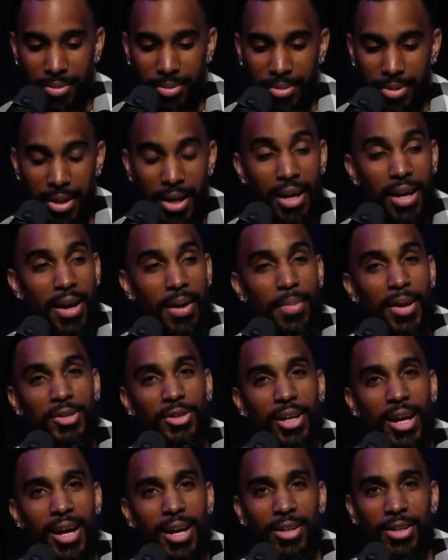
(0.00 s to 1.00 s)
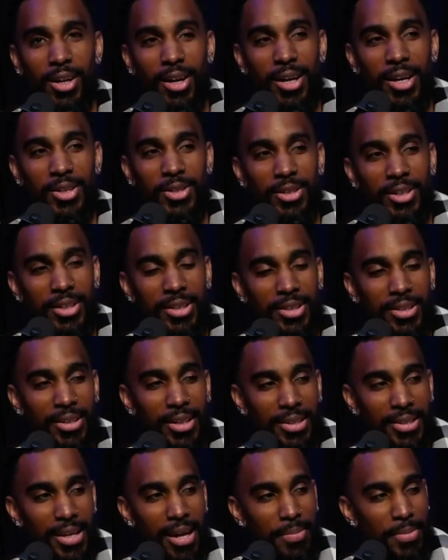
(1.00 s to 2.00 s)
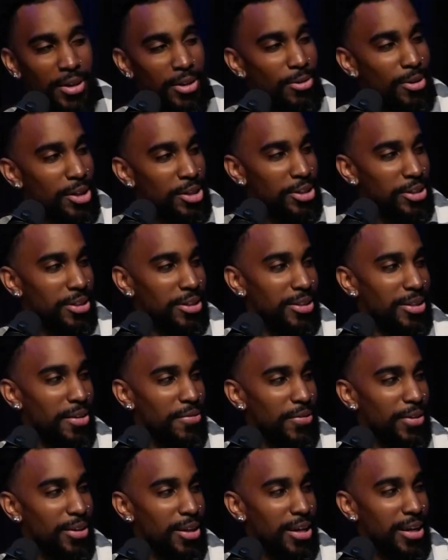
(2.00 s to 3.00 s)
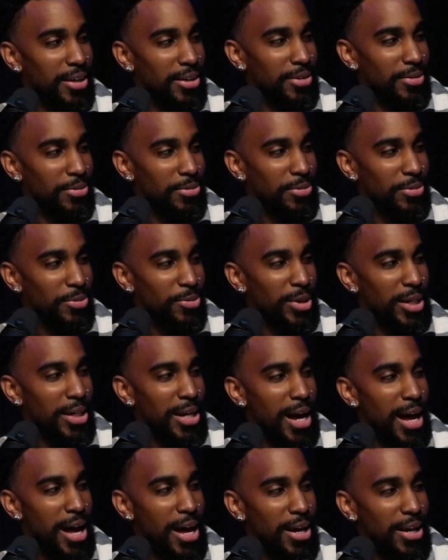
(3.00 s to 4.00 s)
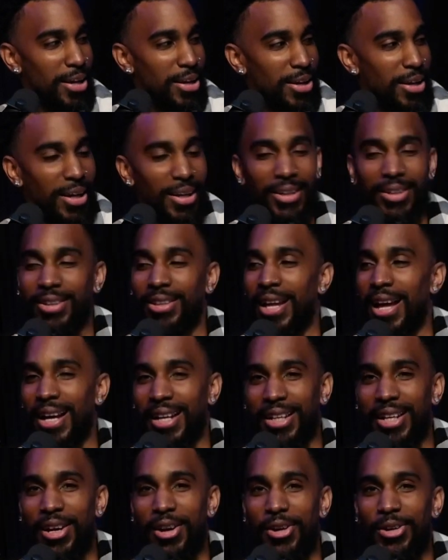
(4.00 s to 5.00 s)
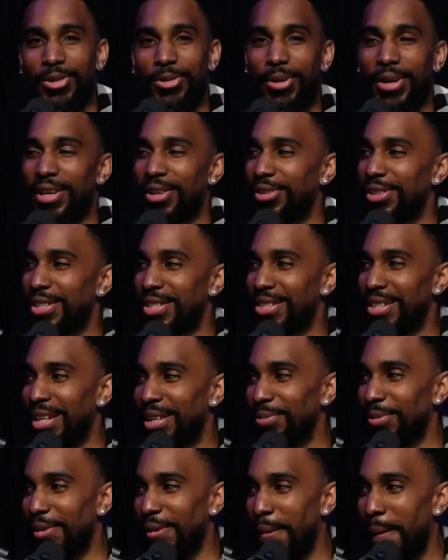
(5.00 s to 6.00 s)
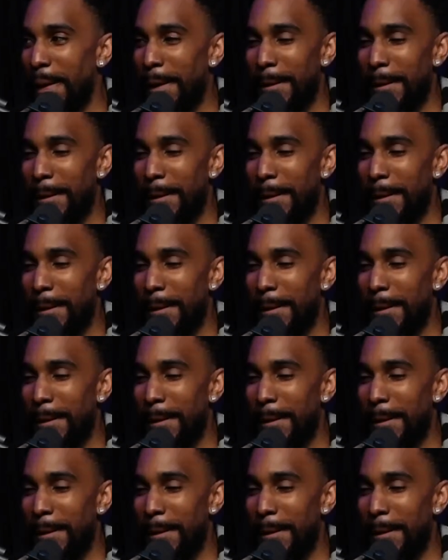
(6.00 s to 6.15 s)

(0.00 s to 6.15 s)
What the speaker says: Yeah, how about y'all answer the topic question? 'Cause I feel like we got a lot carried away on this segment.